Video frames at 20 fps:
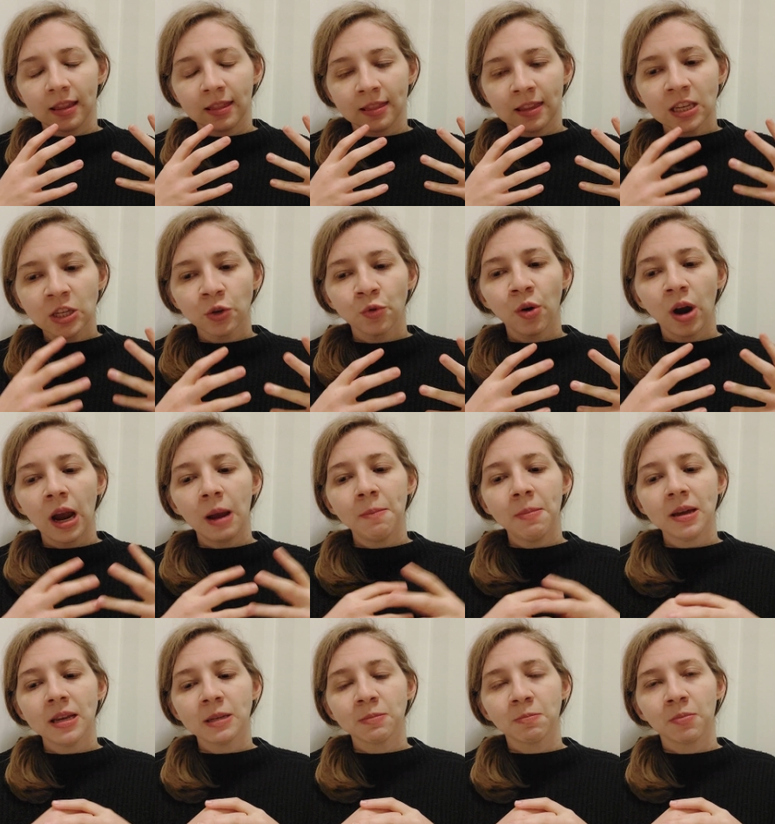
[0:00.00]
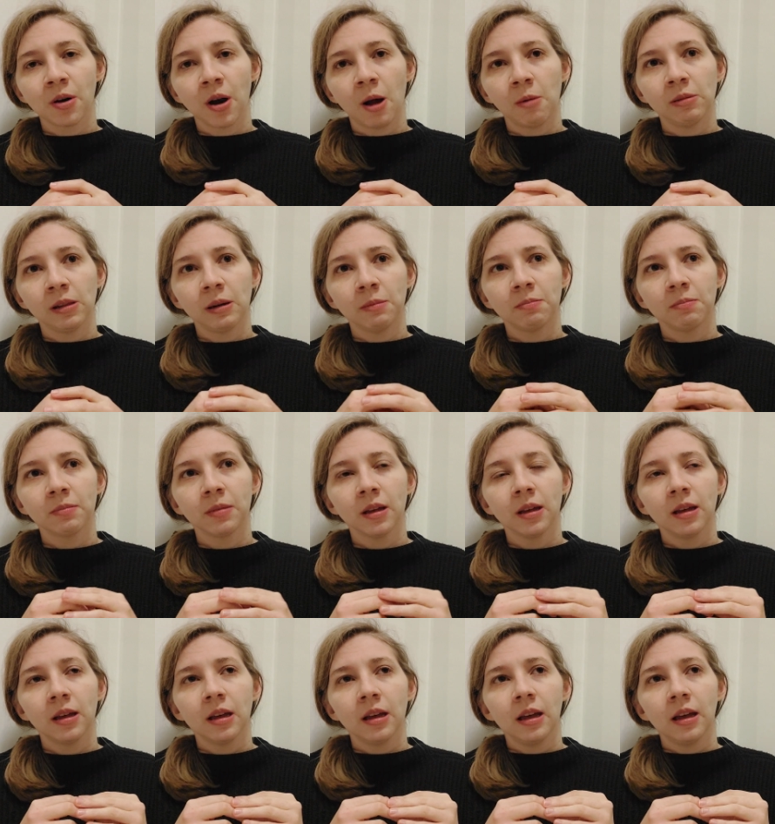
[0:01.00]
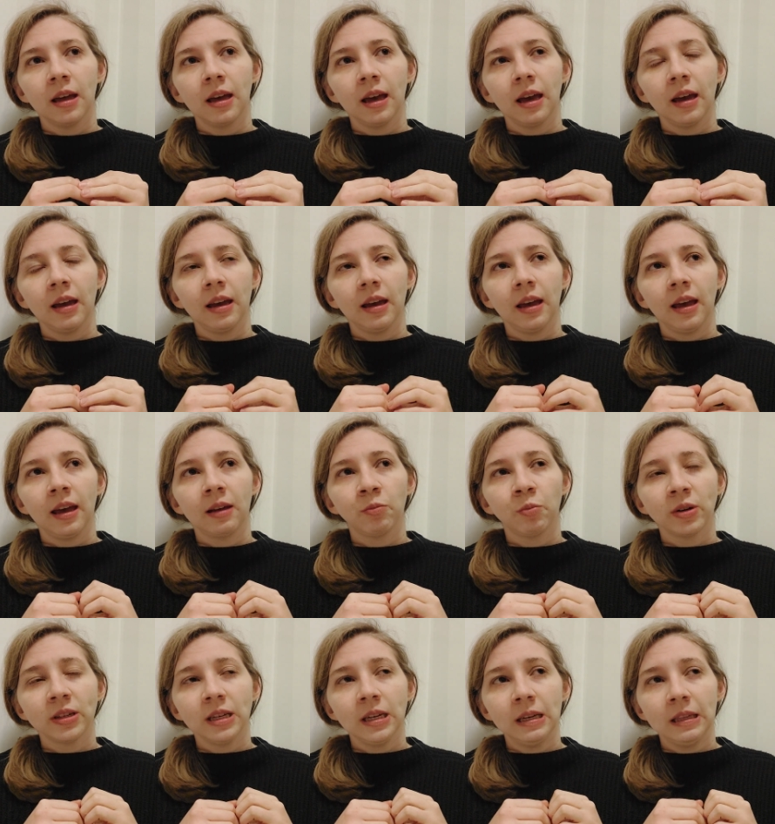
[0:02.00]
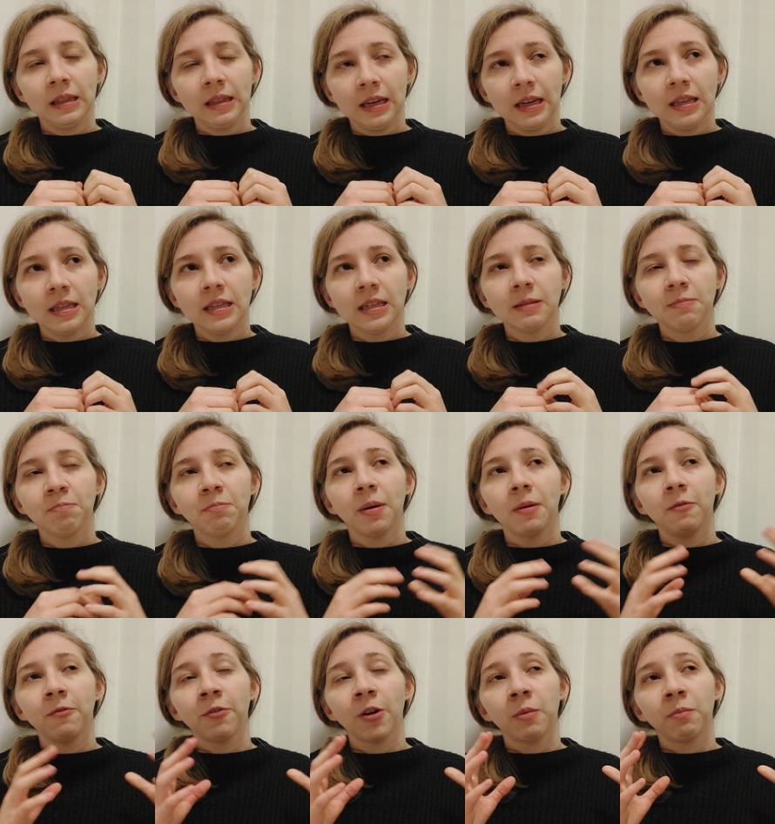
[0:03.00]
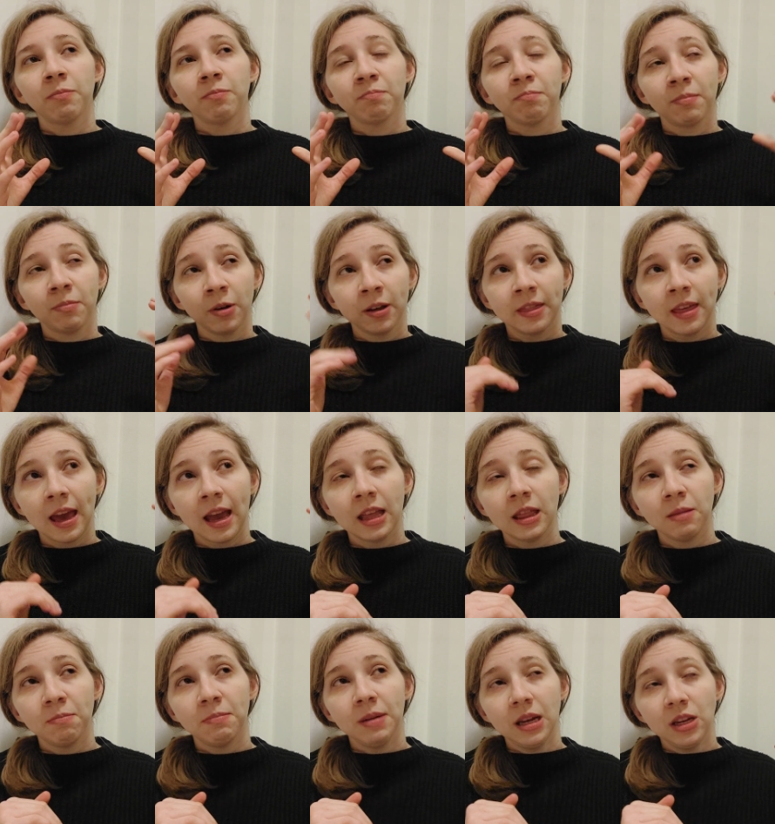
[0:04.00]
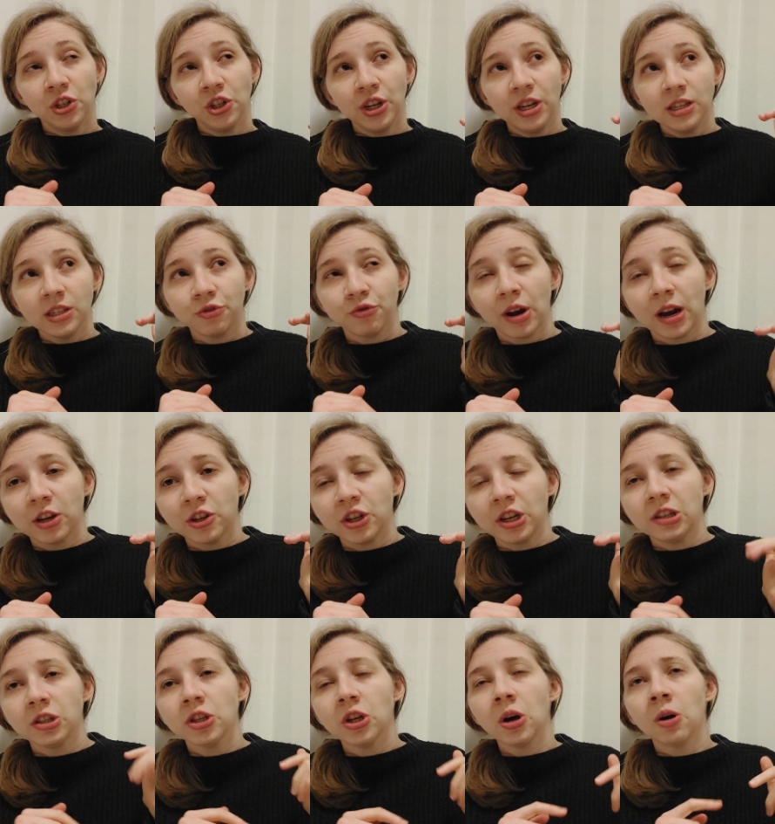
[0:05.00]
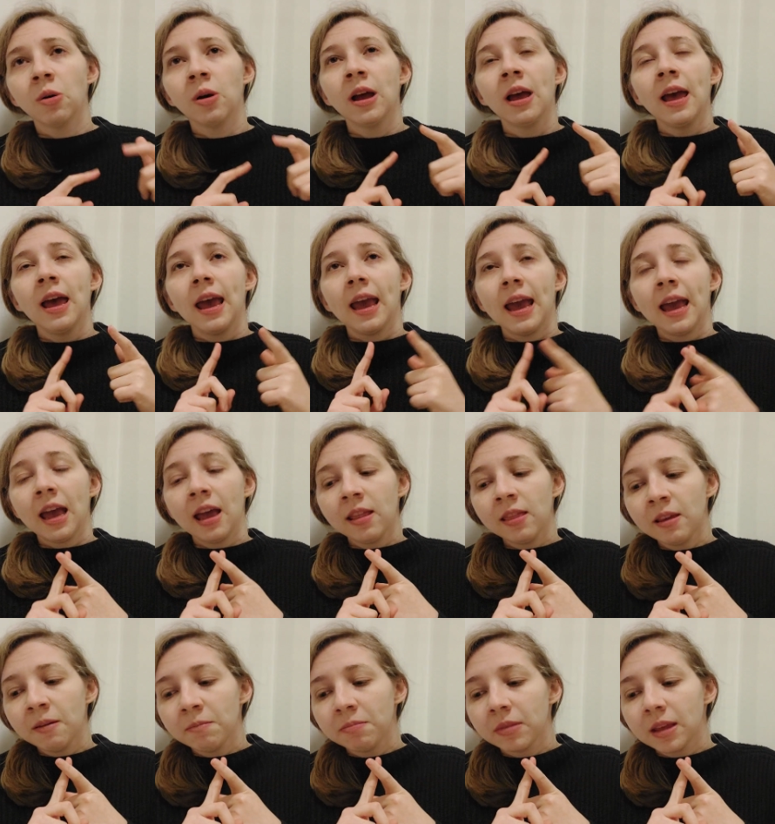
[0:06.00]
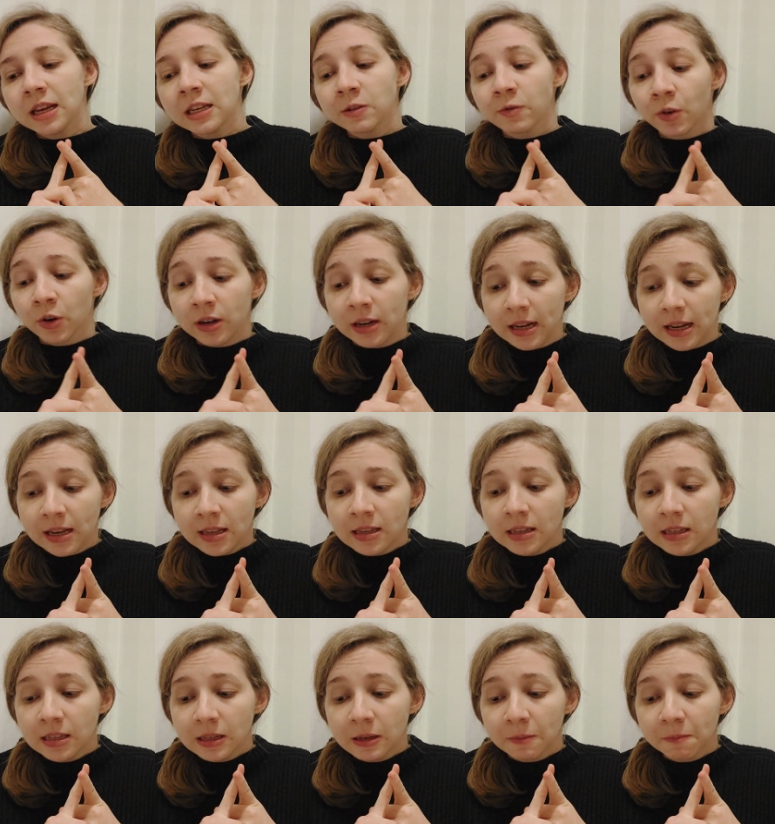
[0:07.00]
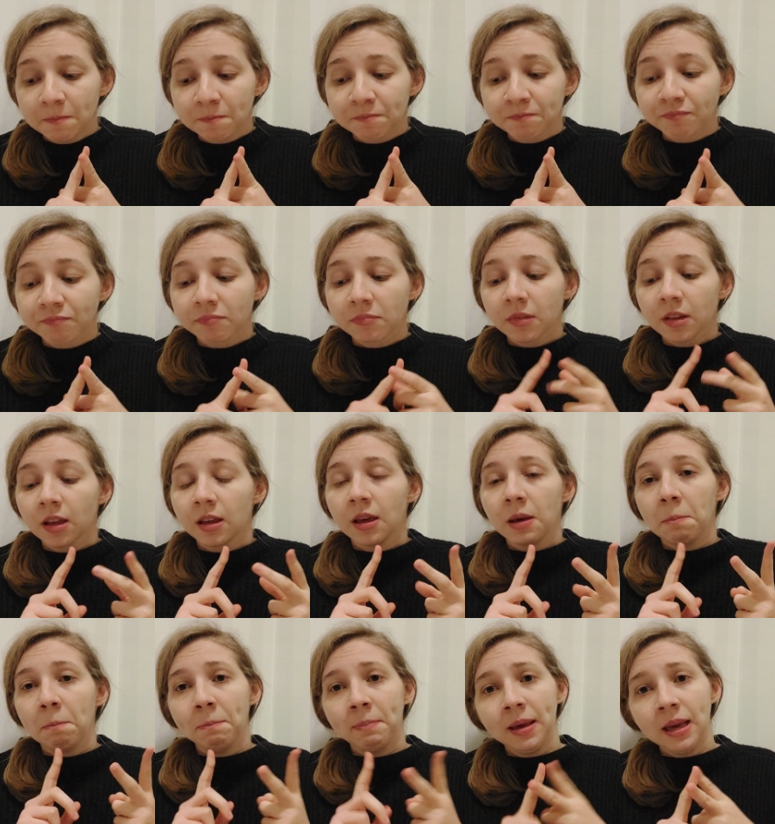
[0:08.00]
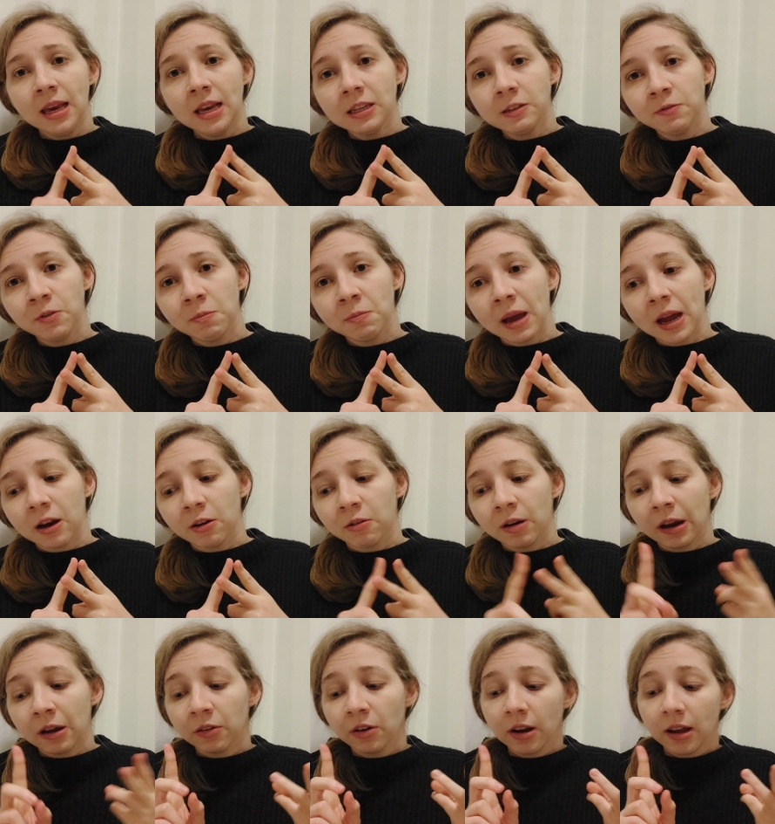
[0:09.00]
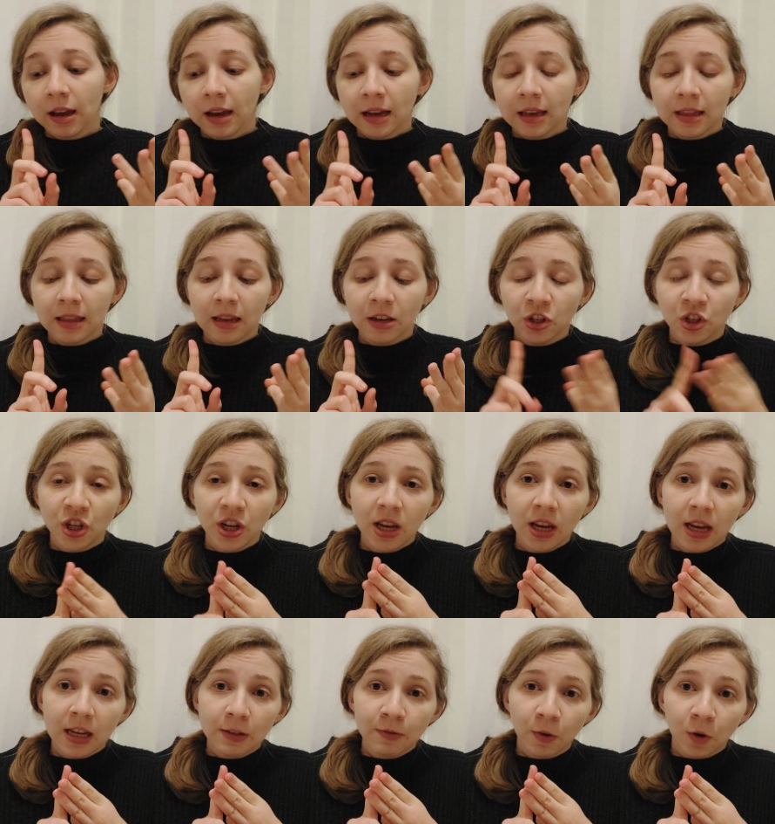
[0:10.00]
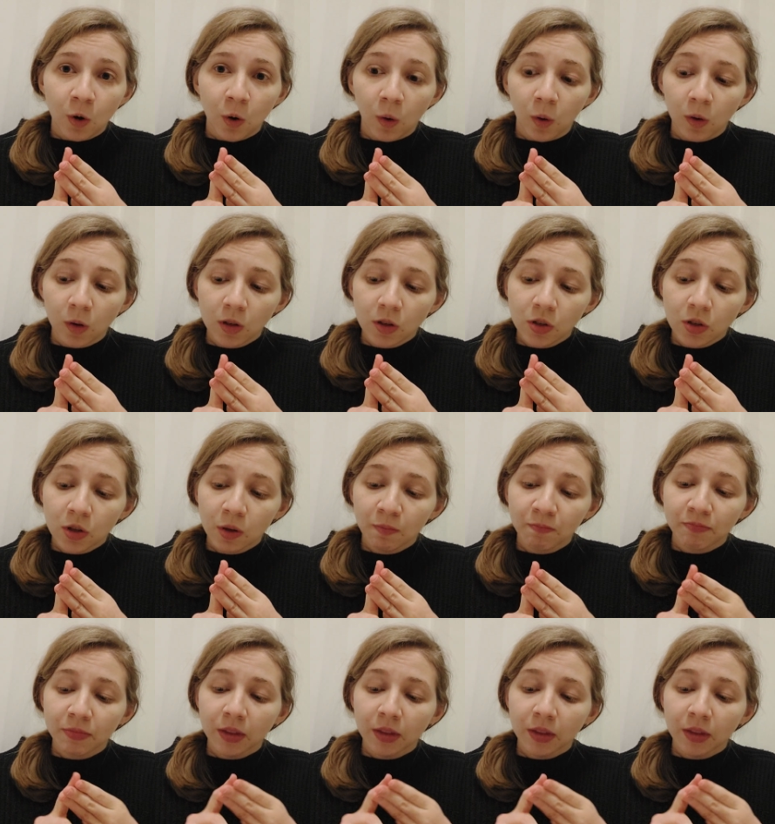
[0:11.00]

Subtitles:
describe his problem and what he needs, but with the NBG strategy. So N is for needs, B is for background, and G is for goals.